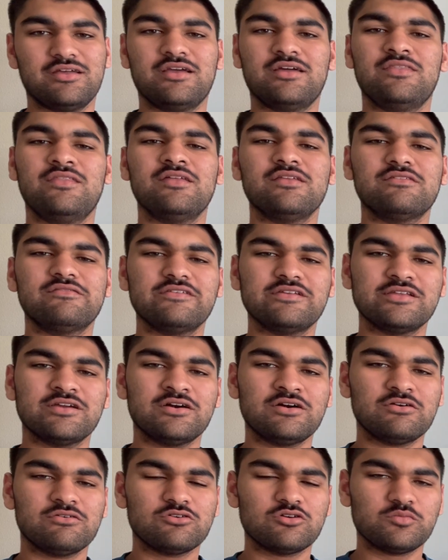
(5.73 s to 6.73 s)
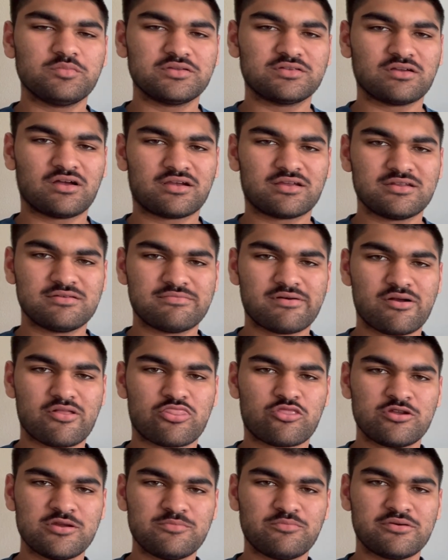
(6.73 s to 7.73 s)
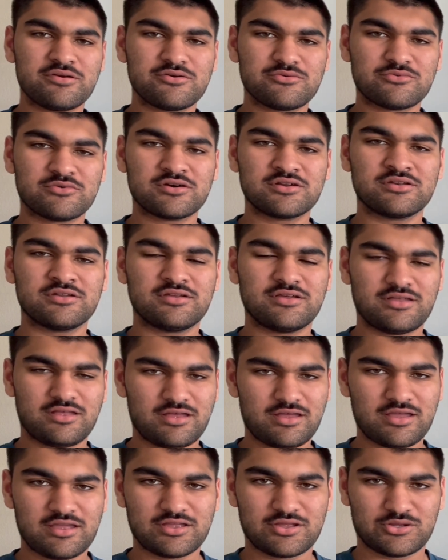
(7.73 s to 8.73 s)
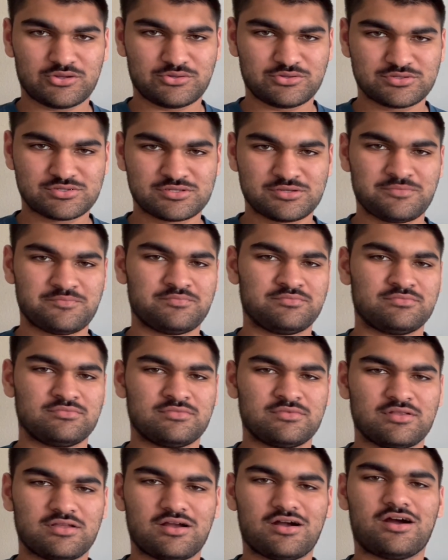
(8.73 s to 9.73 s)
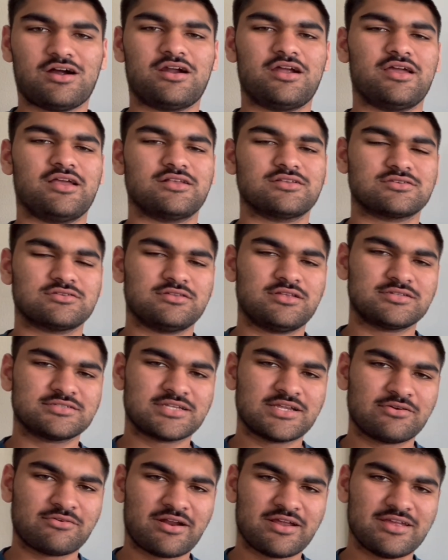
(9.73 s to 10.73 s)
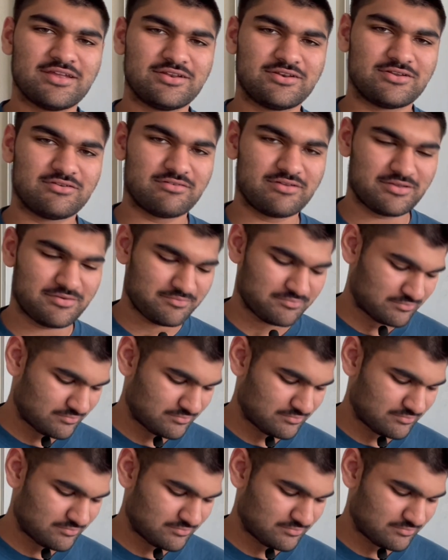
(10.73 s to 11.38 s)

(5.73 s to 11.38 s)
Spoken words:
In this video, we will be talking about 3.1 angles. Alright, so let's get right into it.